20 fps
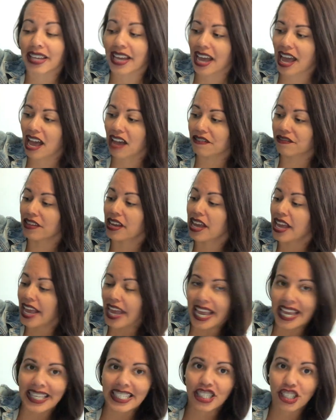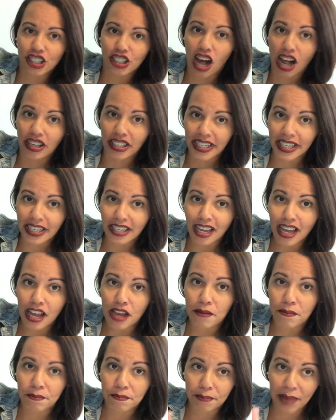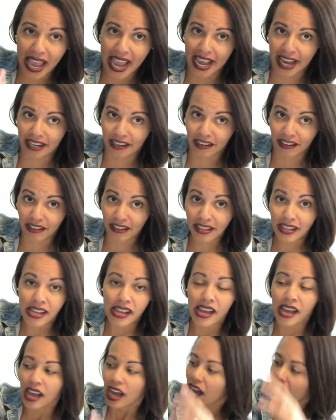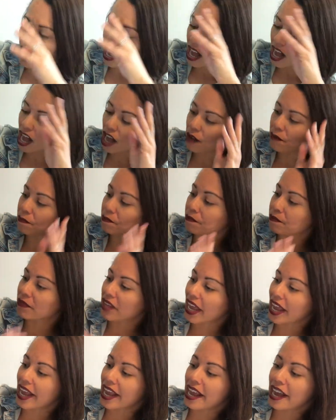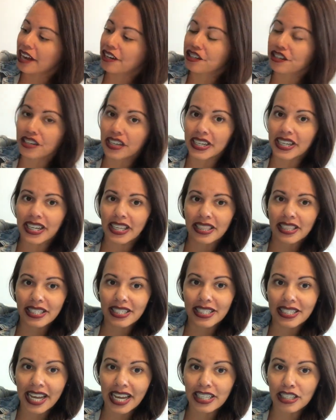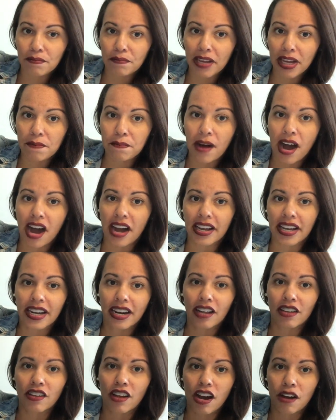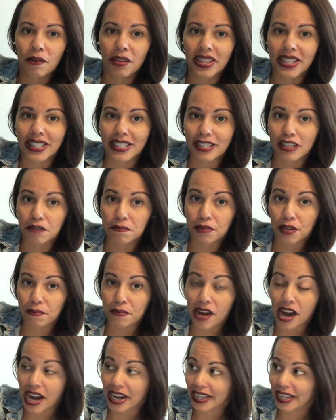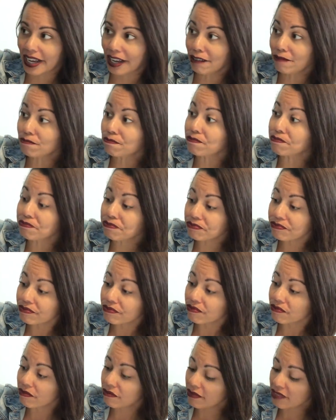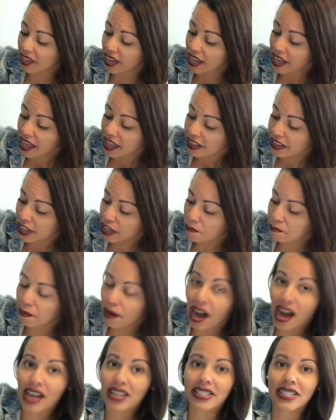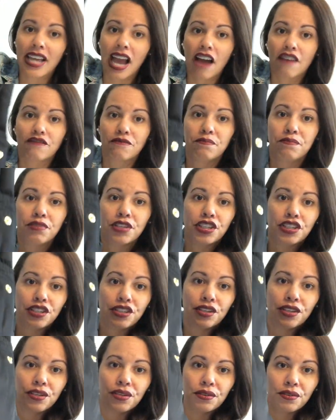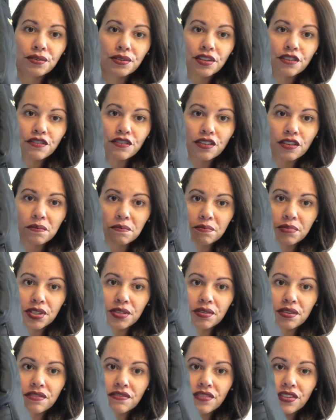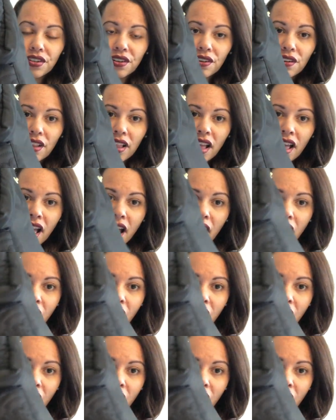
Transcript: they have a solid panel, and you're gonna get this nice big pocket along with the zipper pocket. The embossed have beautiful, beautiful